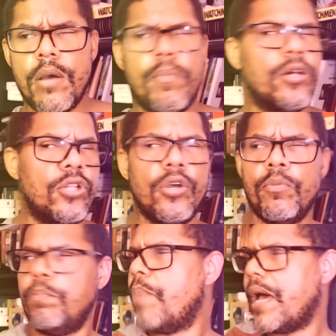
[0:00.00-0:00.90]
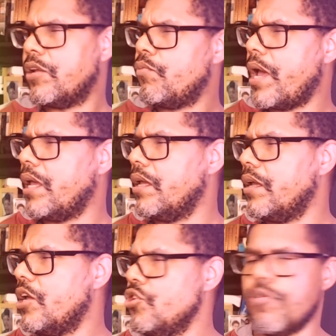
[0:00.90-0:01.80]
But by the way,
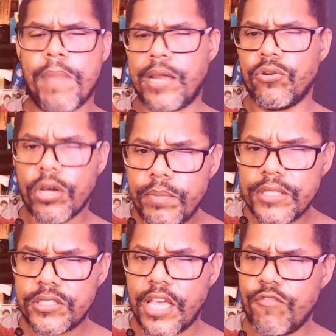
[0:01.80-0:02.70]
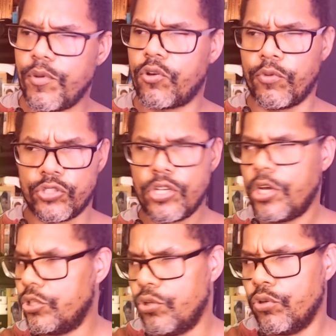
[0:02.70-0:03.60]
you might not be safe because
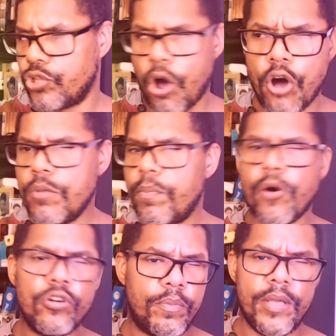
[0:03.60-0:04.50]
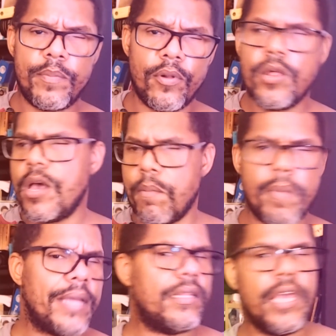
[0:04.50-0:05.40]
those unpoked people
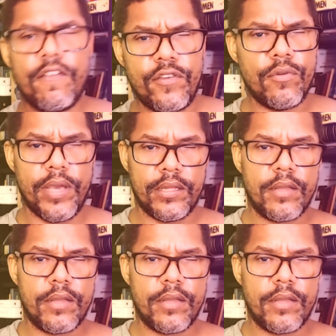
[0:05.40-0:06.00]
might give you it.